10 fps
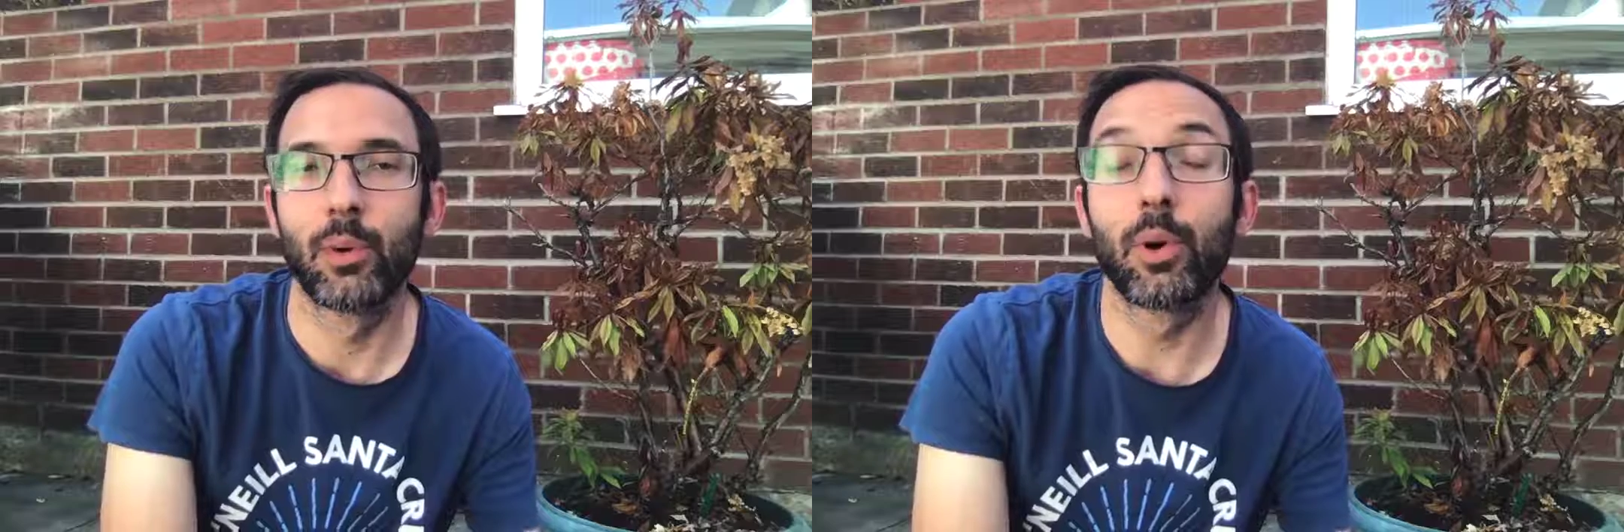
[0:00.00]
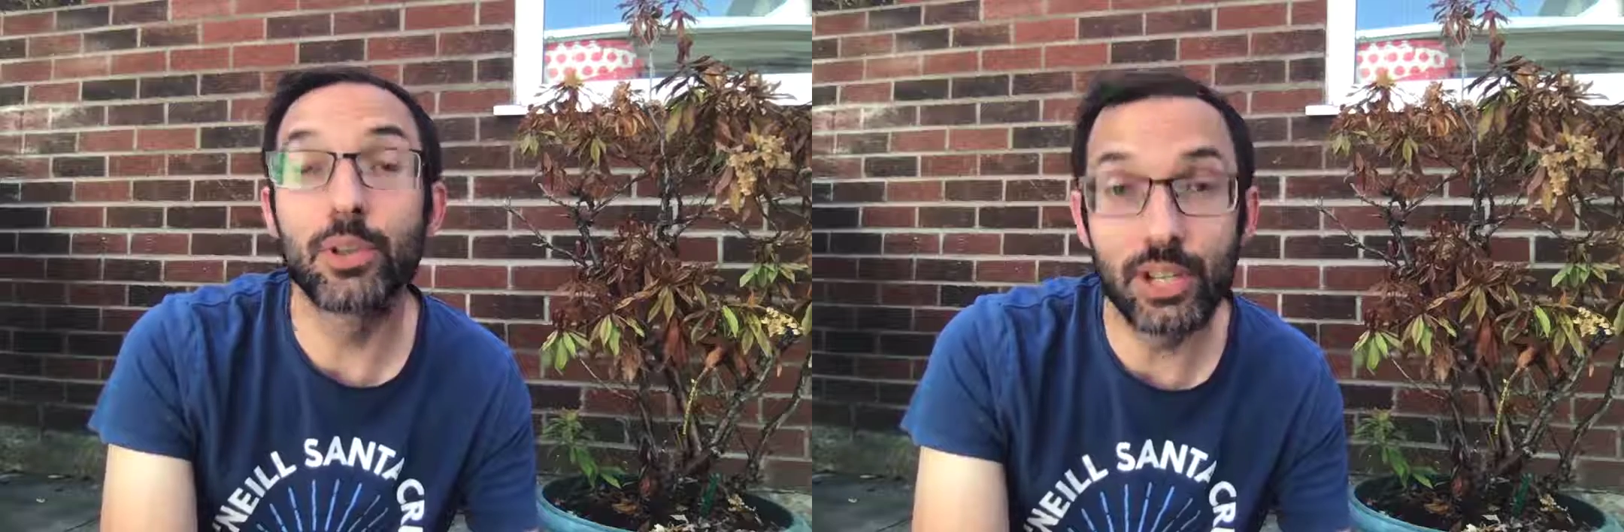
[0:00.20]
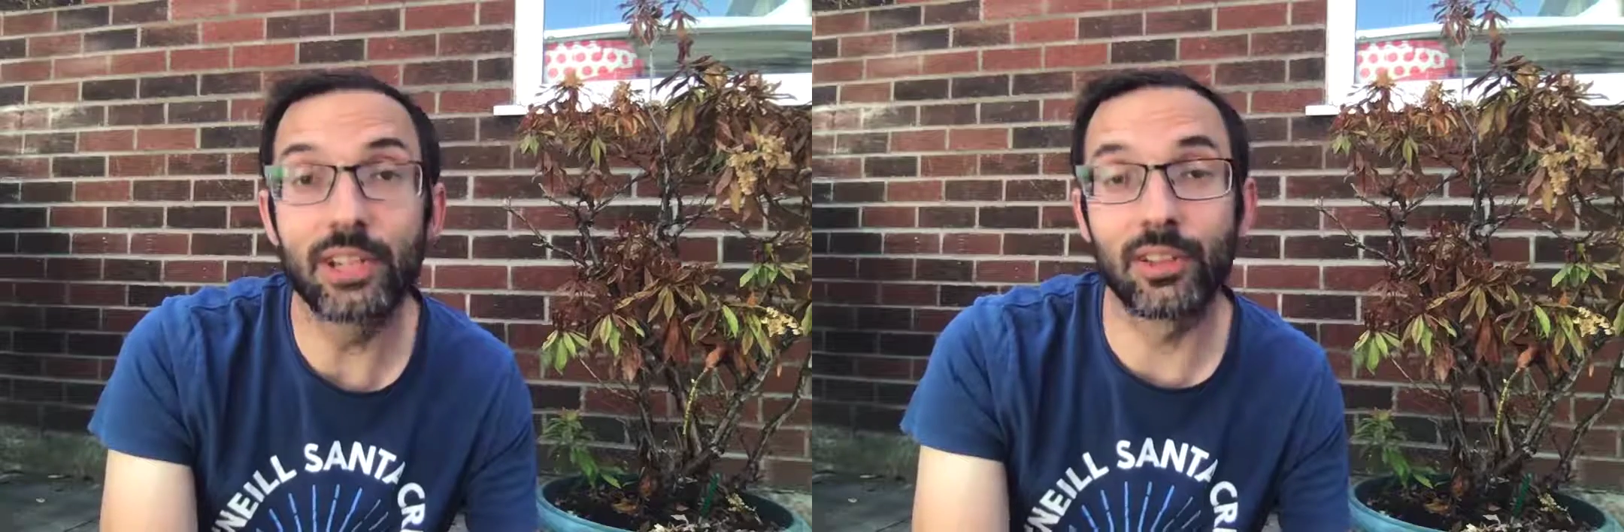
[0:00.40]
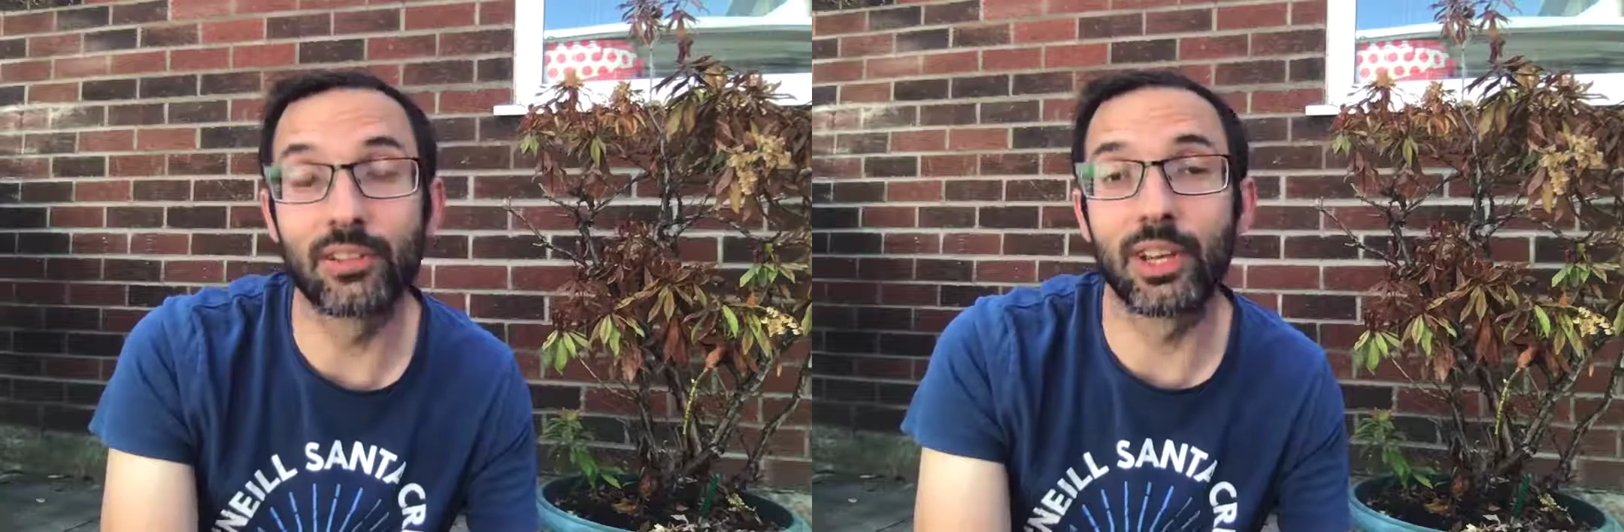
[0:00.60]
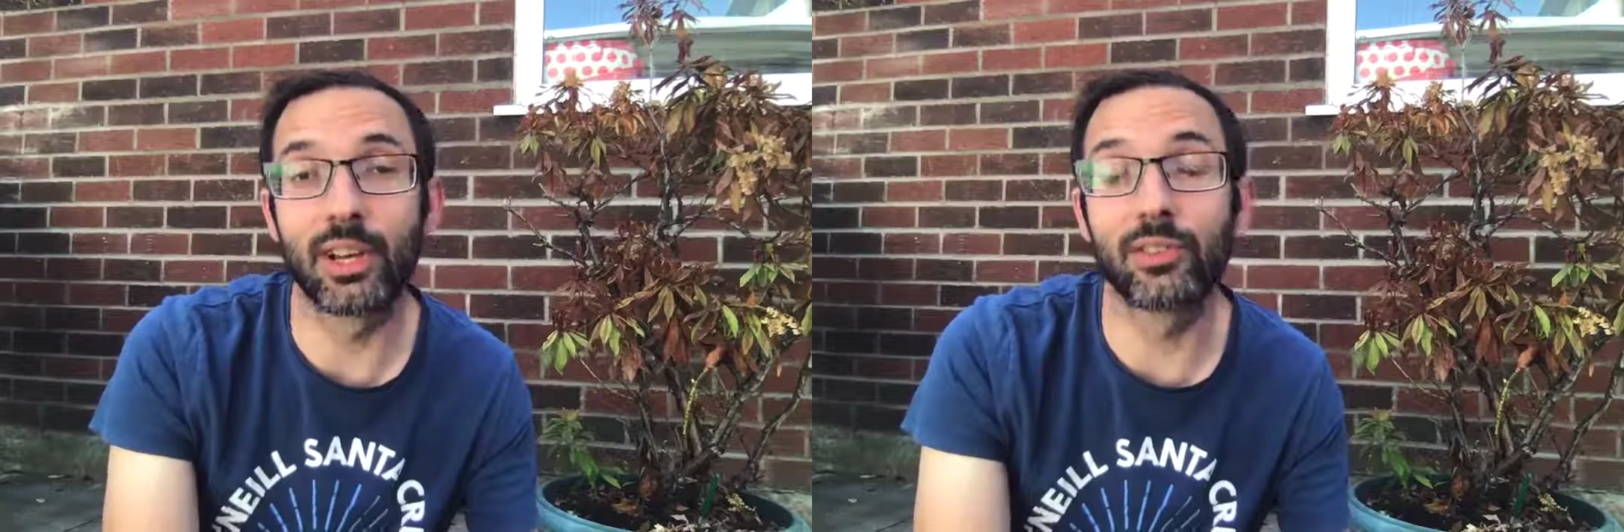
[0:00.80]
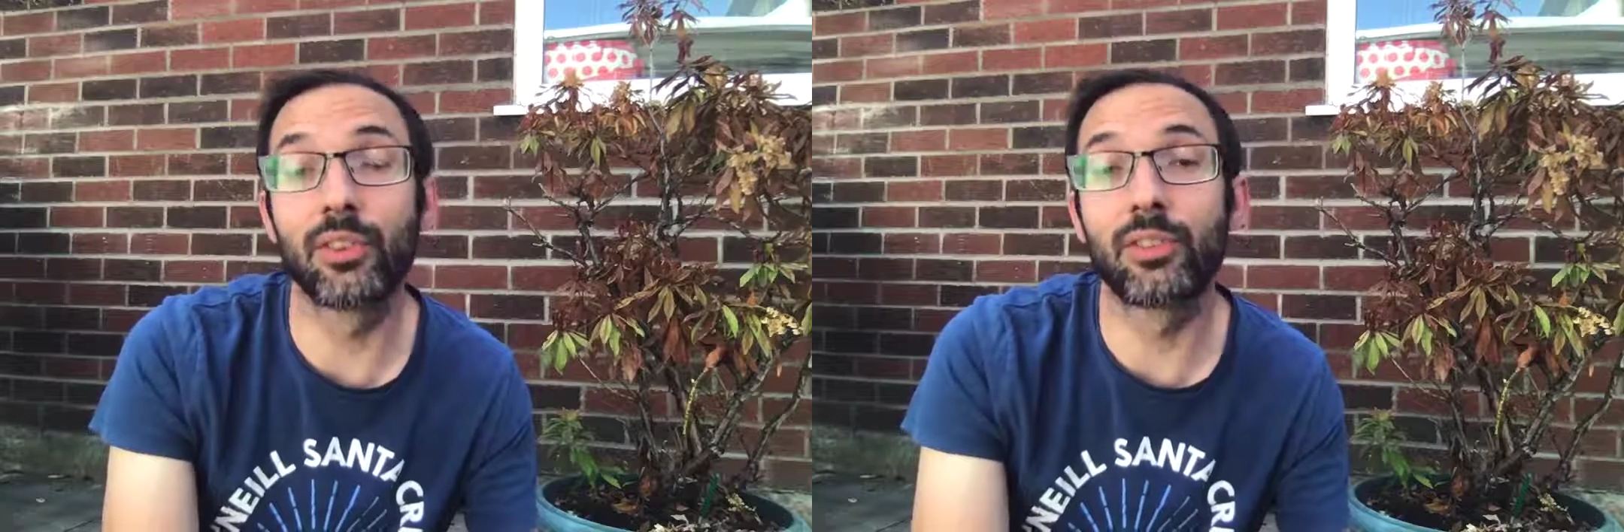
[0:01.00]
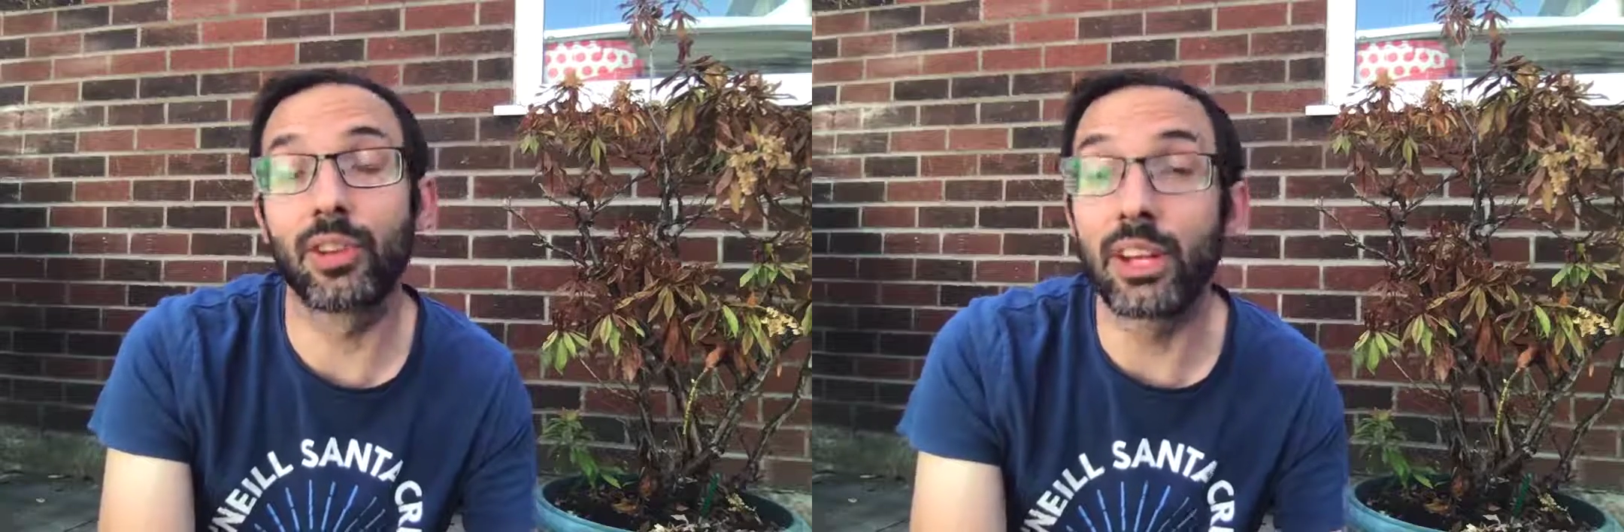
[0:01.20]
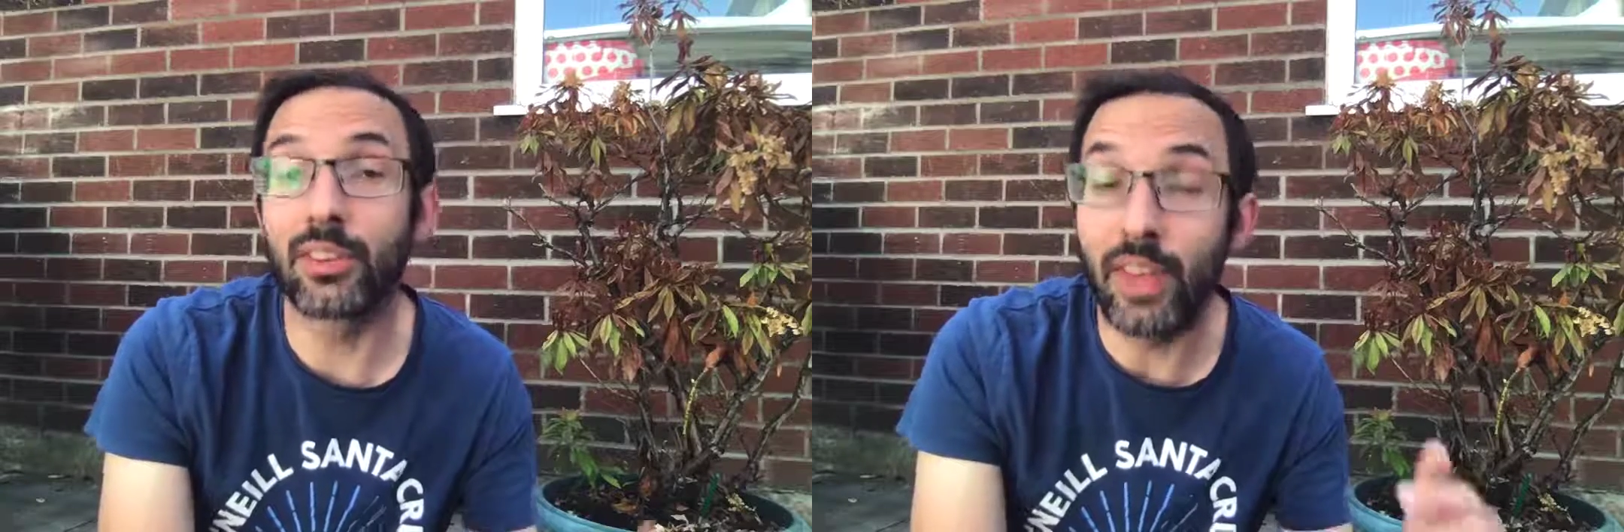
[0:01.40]
Well, Jesus tells us
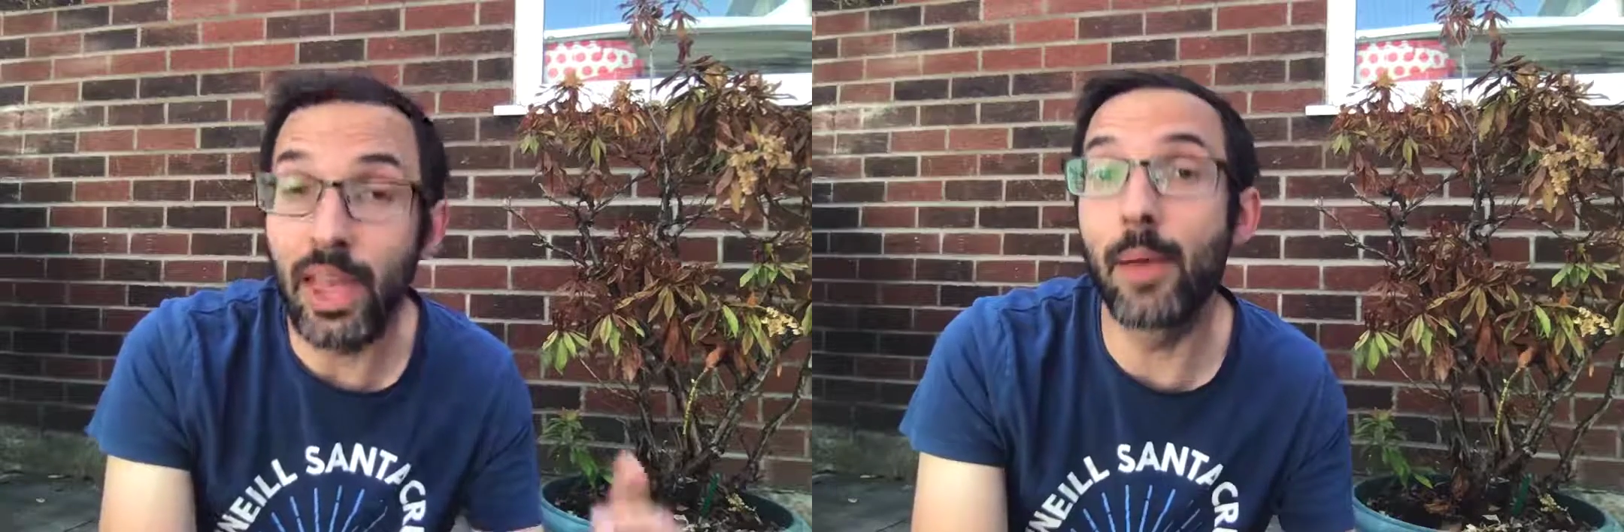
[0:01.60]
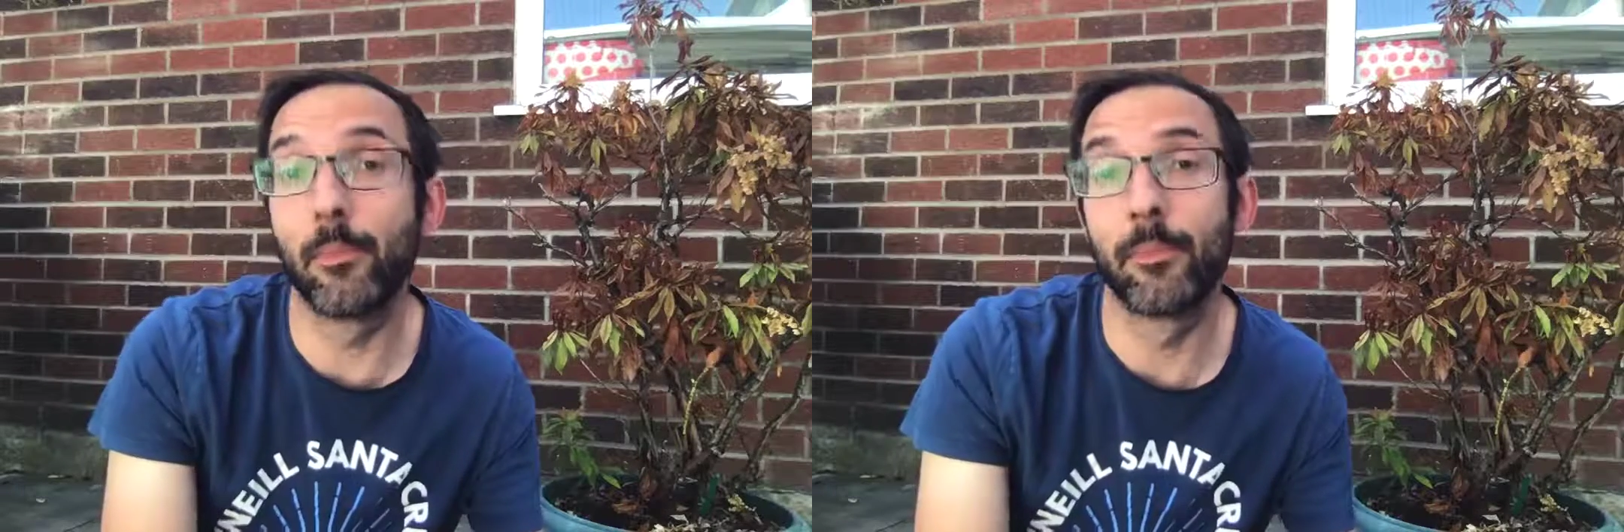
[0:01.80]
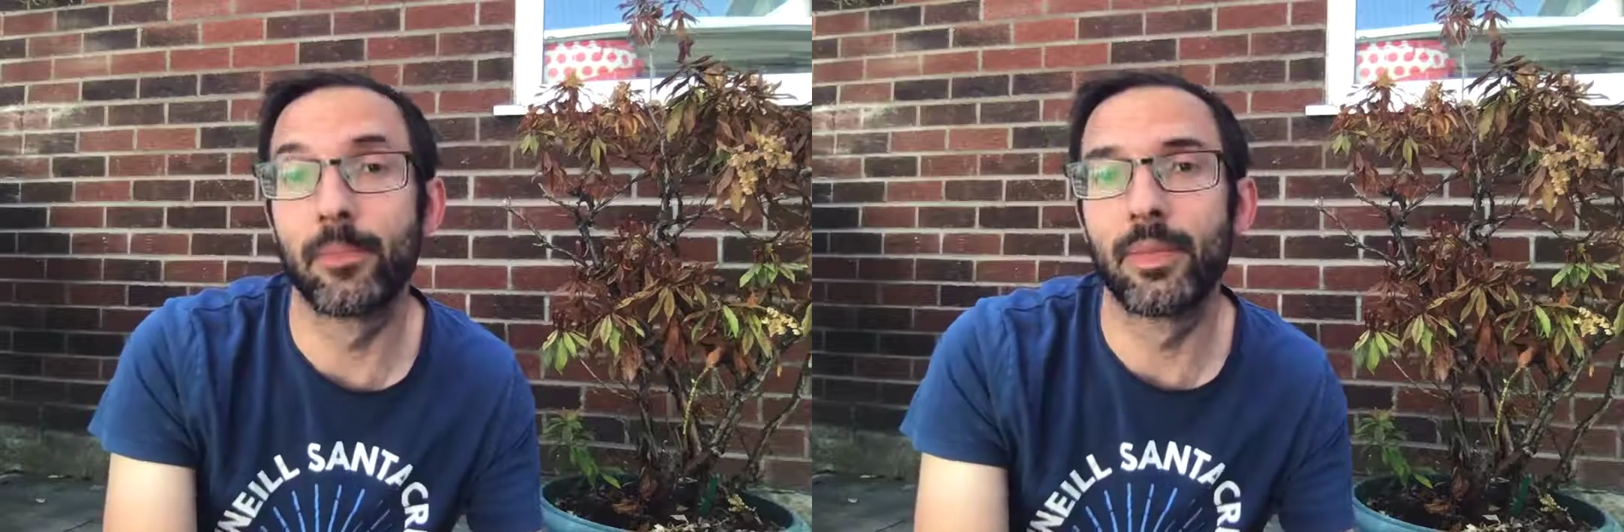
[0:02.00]
that it's Him.